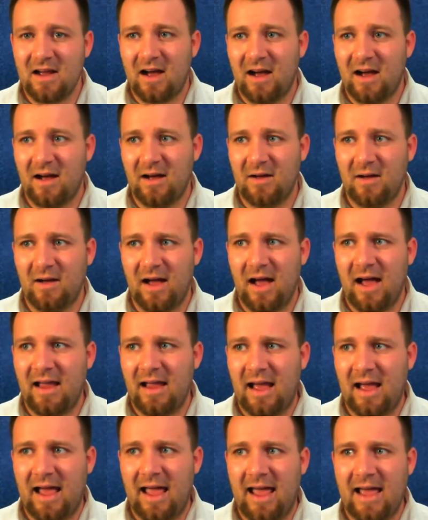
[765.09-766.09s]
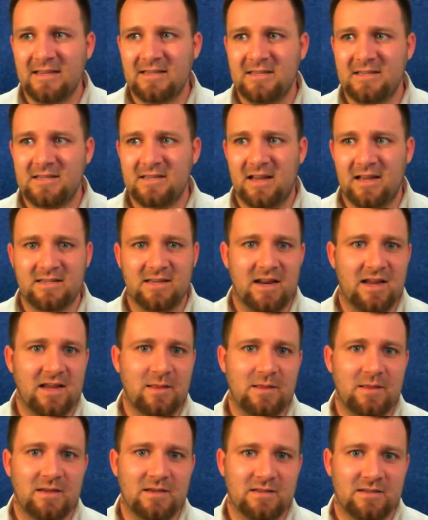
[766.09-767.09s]
as an
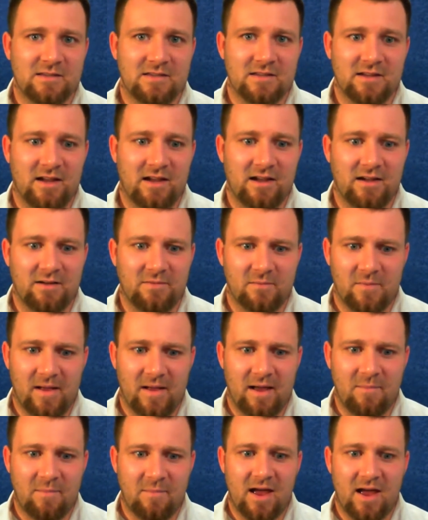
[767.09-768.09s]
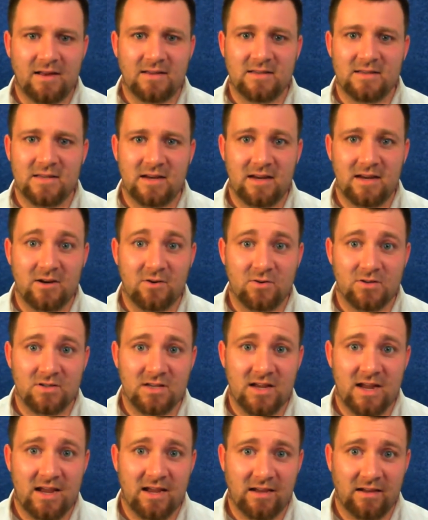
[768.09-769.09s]
atheist, I'm not sitting here
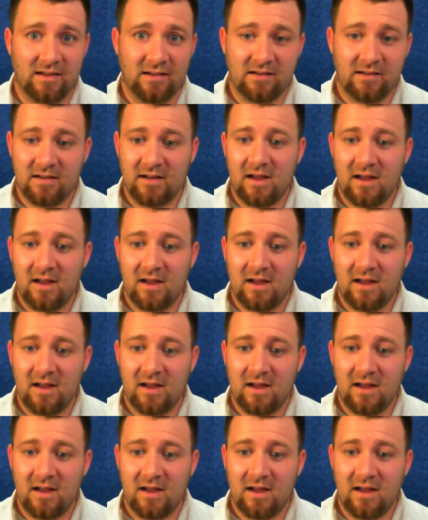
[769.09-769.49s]
saying